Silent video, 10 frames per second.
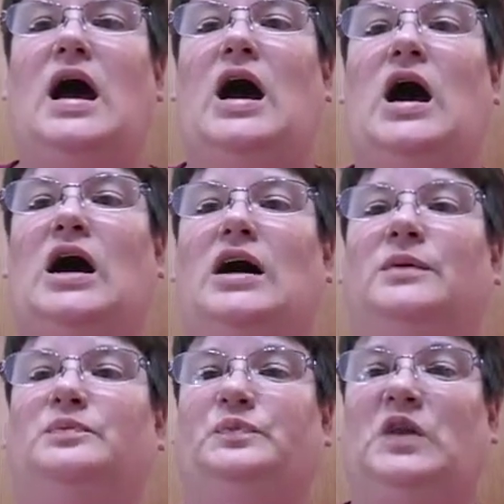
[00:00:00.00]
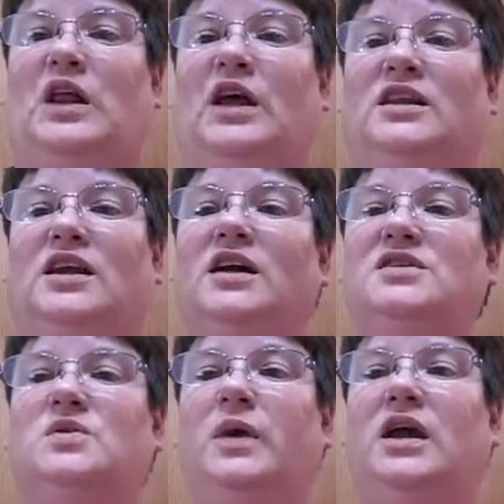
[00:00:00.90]
um, like the
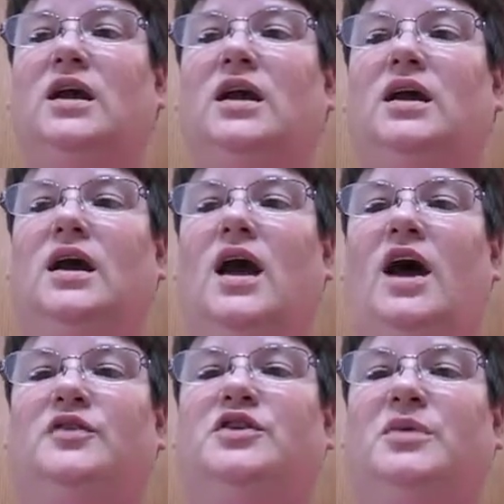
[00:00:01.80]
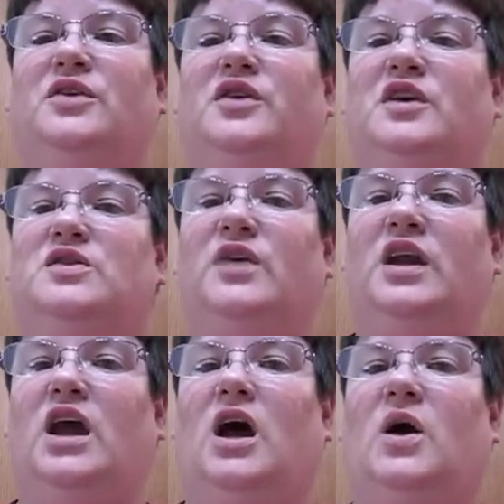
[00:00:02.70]
next week after my first
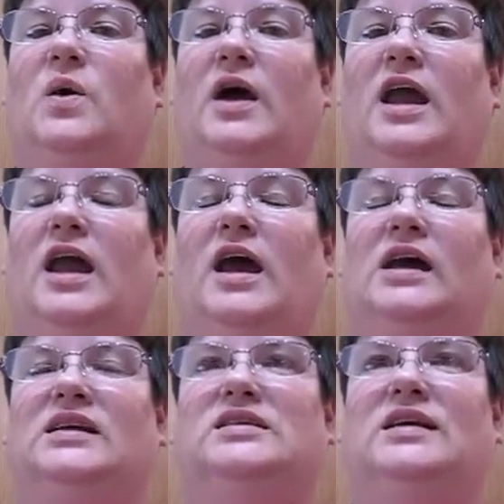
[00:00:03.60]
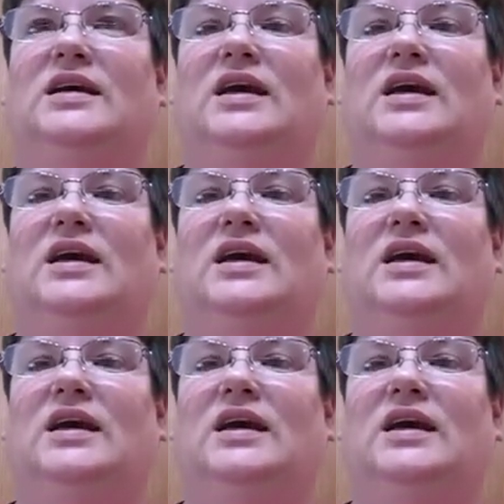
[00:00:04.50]
video and